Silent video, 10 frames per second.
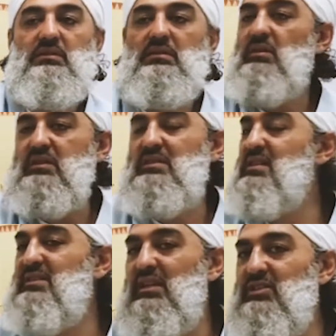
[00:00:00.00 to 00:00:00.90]
It's an
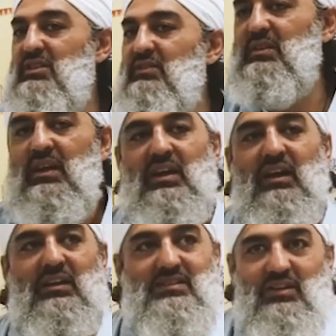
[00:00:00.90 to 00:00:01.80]
extension the...
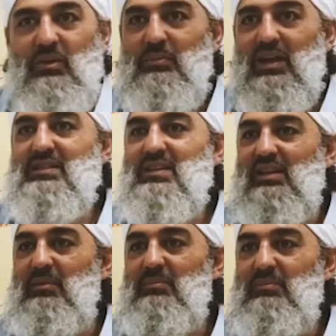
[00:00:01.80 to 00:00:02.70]
It's an old man's
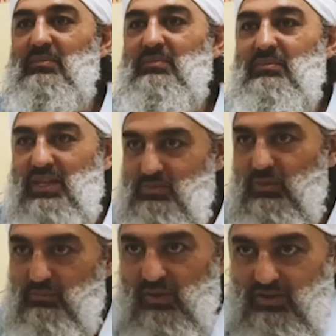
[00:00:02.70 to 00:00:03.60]
club. That's
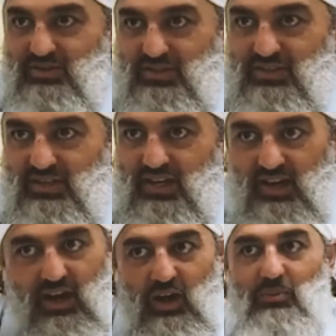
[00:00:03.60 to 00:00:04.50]
what mosques
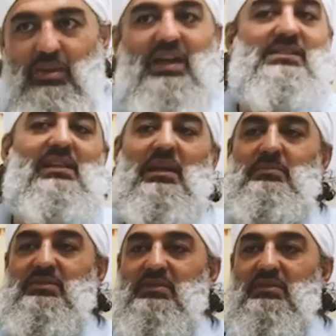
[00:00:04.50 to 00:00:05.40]
are, old man's
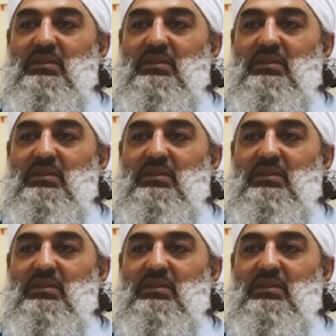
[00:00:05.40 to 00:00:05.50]
clubs.